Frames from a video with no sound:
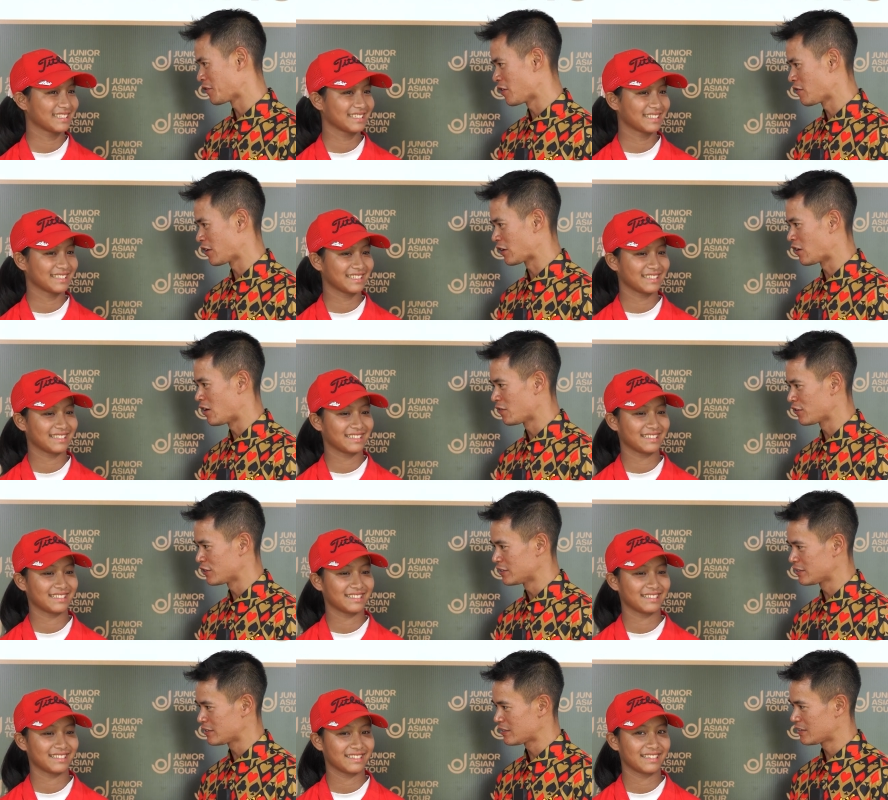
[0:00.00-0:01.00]
Speaker 1: favorite
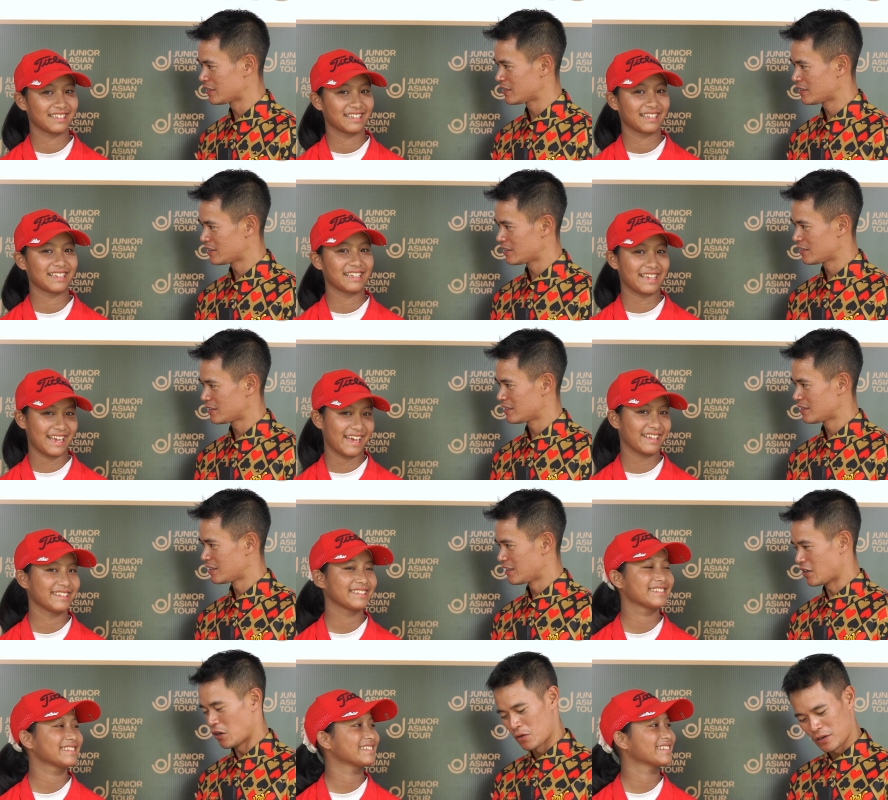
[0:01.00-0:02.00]
golfers? Yes.
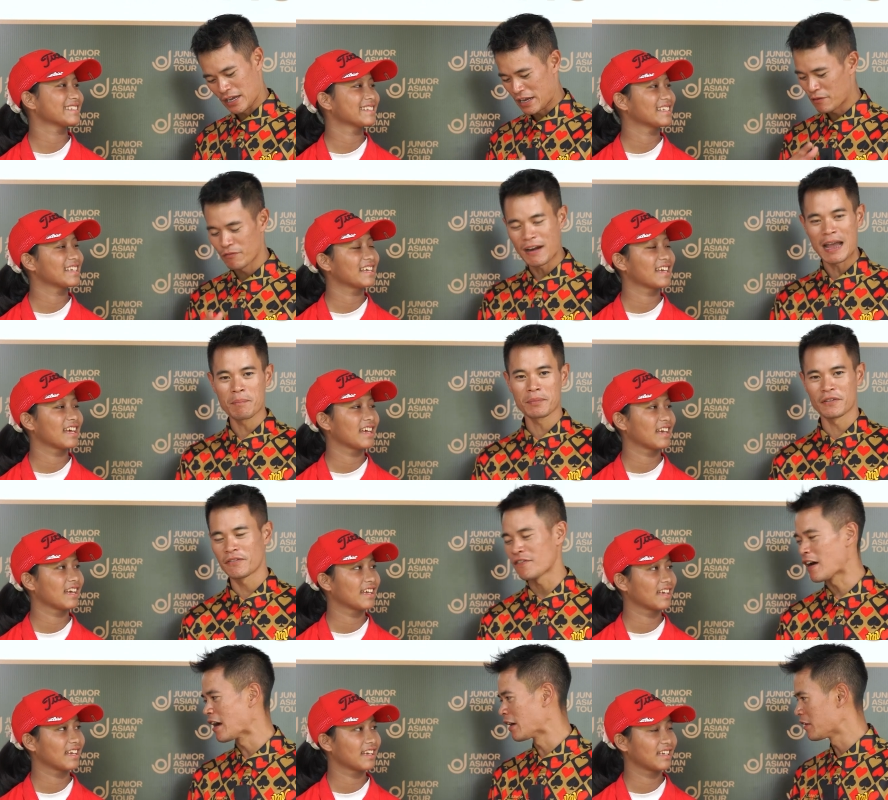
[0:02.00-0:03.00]
Okay, rapid
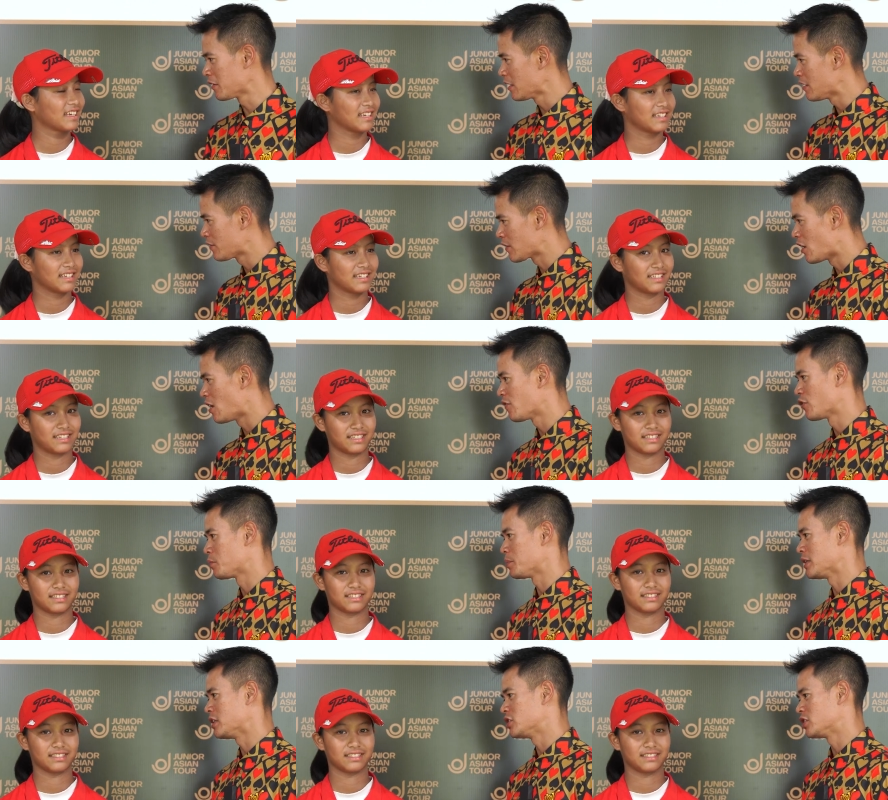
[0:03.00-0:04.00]
fire. LIV golf or
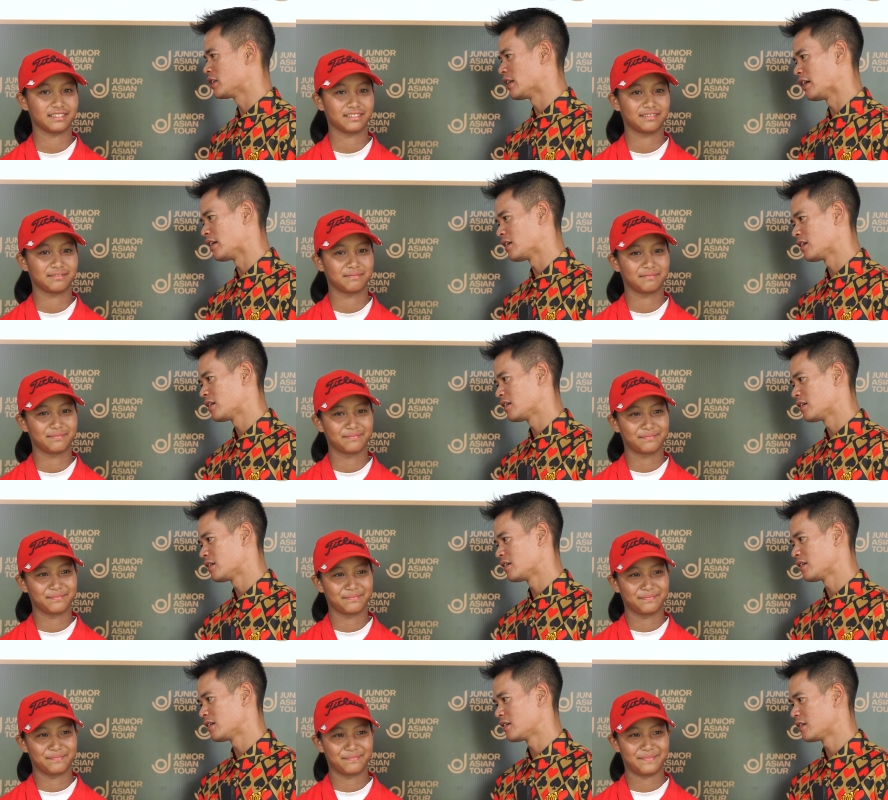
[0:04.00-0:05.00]
PGA?
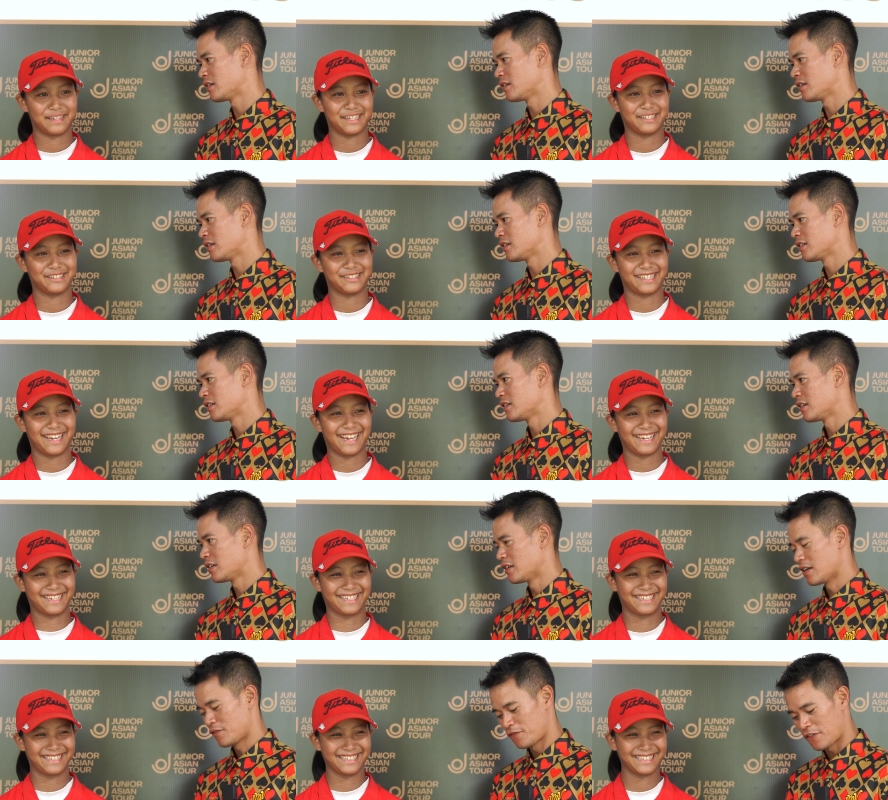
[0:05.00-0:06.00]
Speaker 2: PGA.
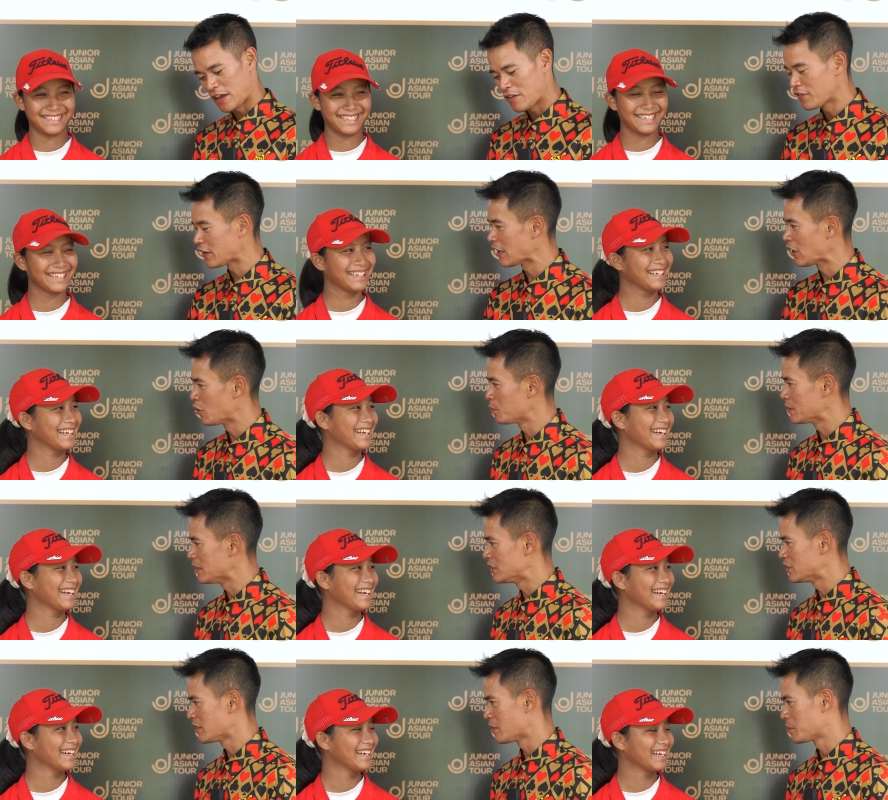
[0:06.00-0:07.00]
Speaker 1: Favorite
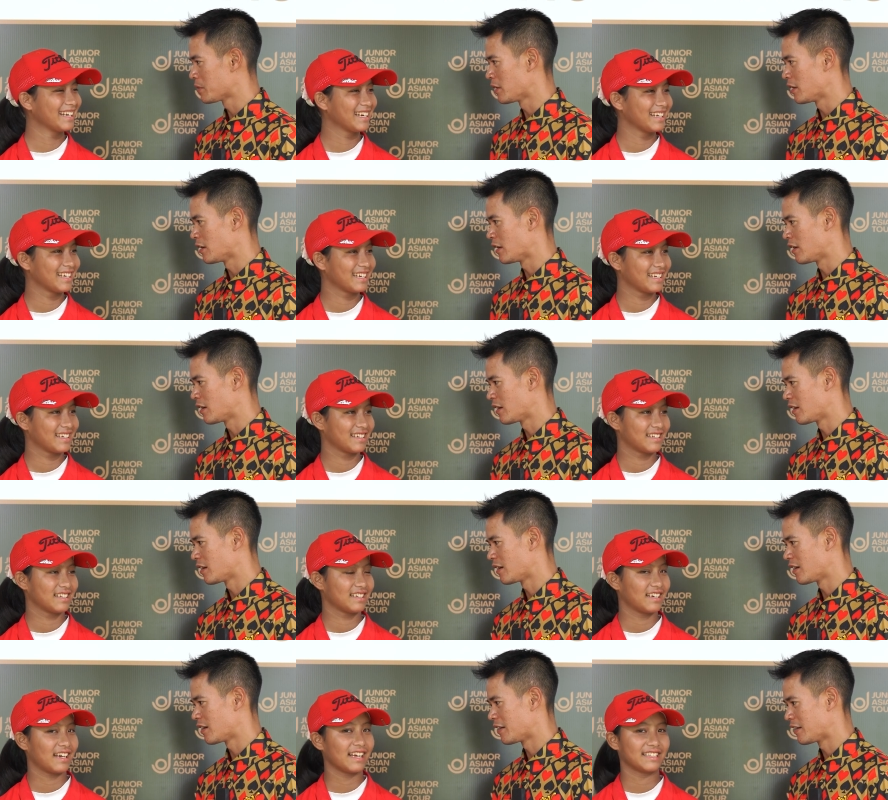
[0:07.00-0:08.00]
LPGA player?
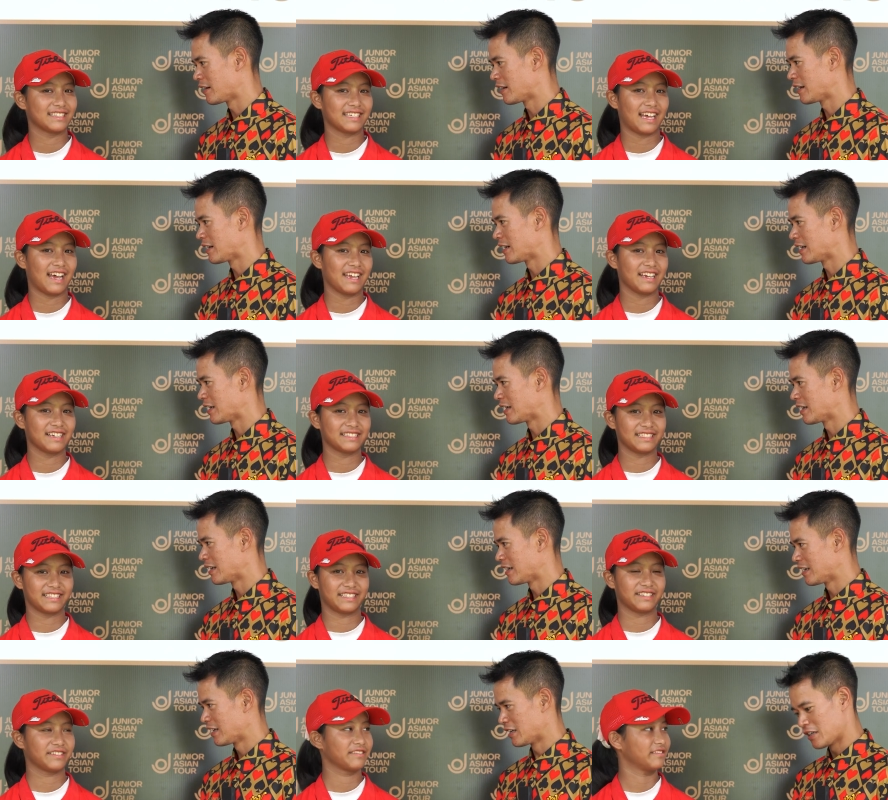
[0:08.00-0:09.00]
Speaker 2: Atthaya
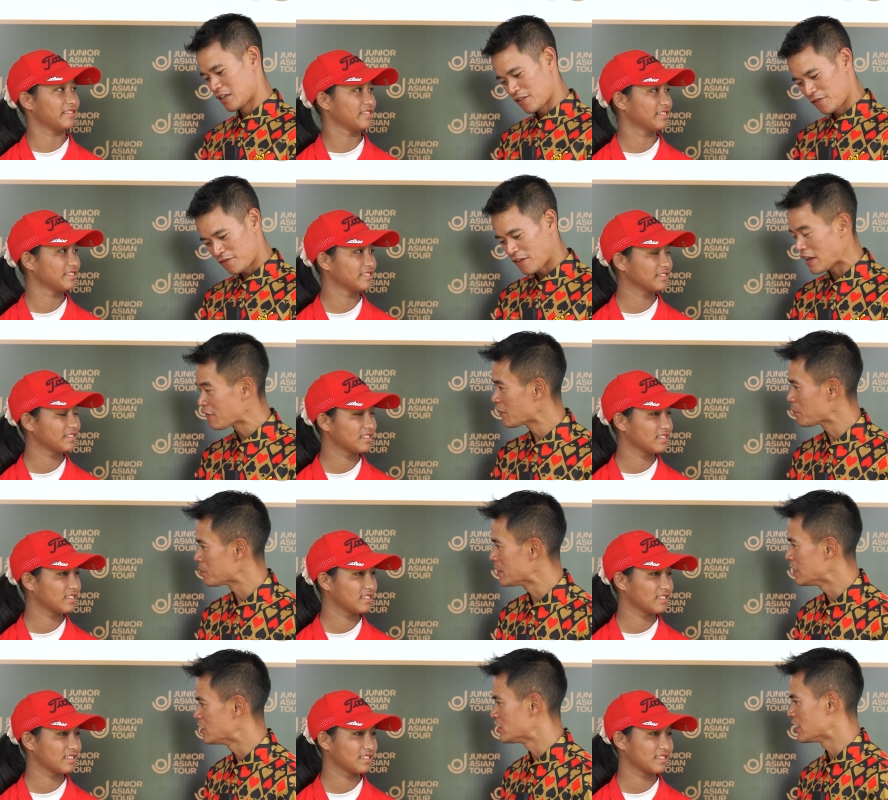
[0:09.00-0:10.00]
Thitikul.
Speaker 1: Favorite
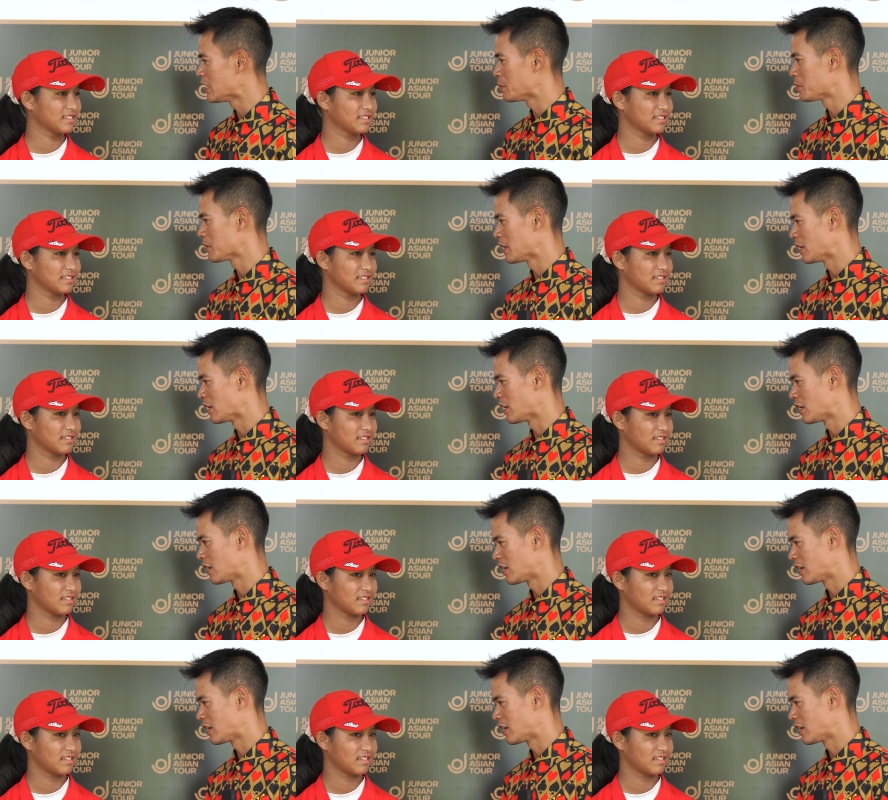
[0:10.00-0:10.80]
PGA player?